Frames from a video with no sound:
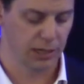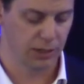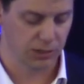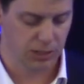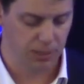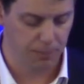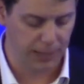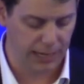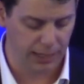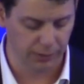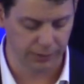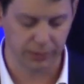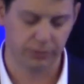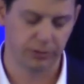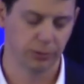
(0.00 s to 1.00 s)

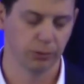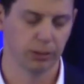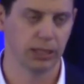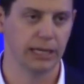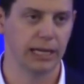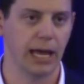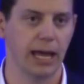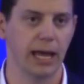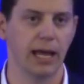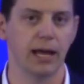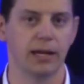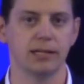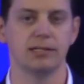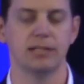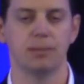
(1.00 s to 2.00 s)
compiled into really
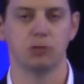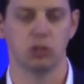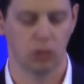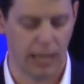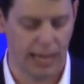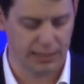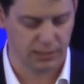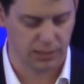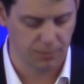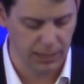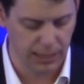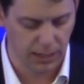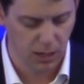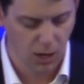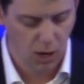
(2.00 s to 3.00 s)
a conceptual
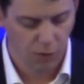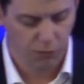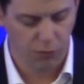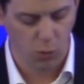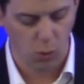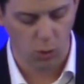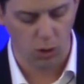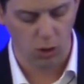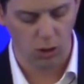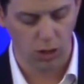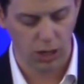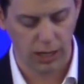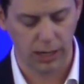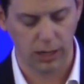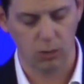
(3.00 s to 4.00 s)
estimate for
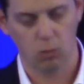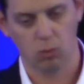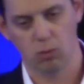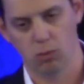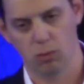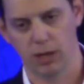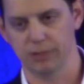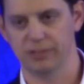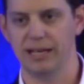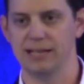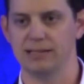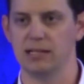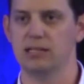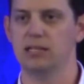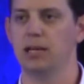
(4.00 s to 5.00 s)
what I'll say
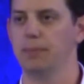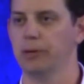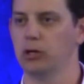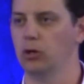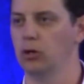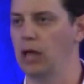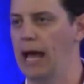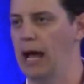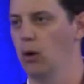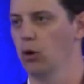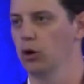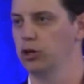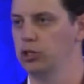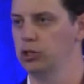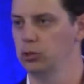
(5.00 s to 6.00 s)
is a typical
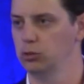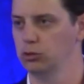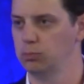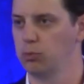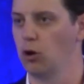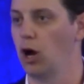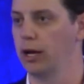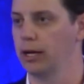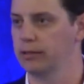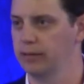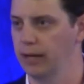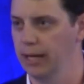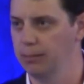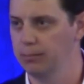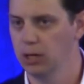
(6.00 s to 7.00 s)
Howard Hughes product
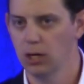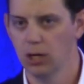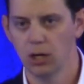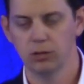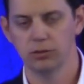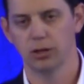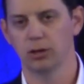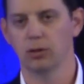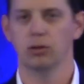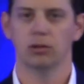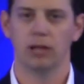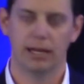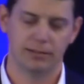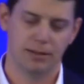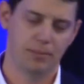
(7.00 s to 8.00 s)
type. So
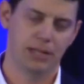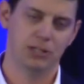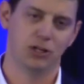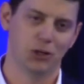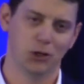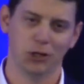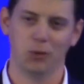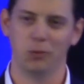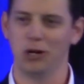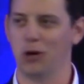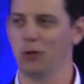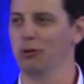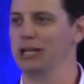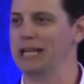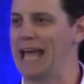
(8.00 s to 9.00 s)
as I mentioned earlier, we
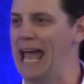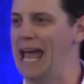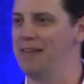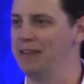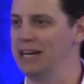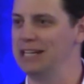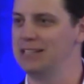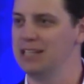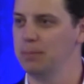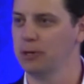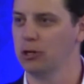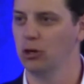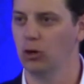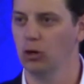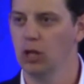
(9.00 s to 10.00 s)
don't really have any
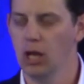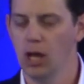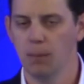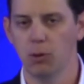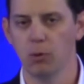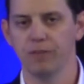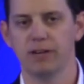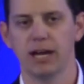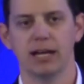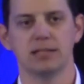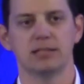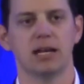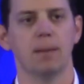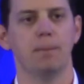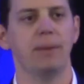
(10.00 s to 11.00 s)
typical, but we've kind of
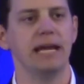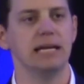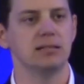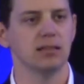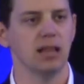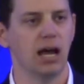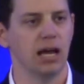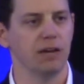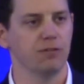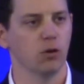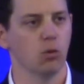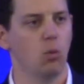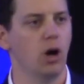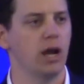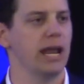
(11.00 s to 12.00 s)
set a baseline
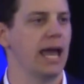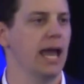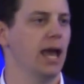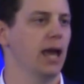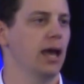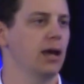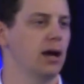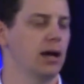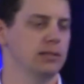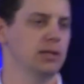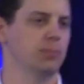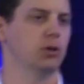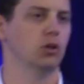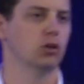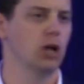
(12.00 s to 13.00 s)
for what a
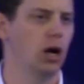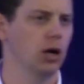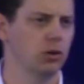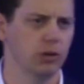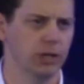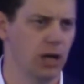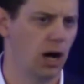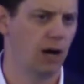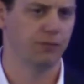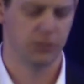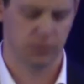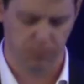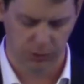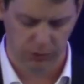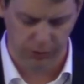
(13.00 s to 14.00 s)
typical concrete
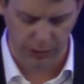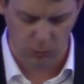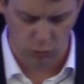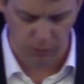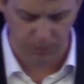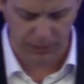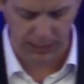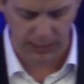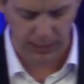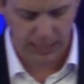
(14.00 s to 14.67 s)
office building would be.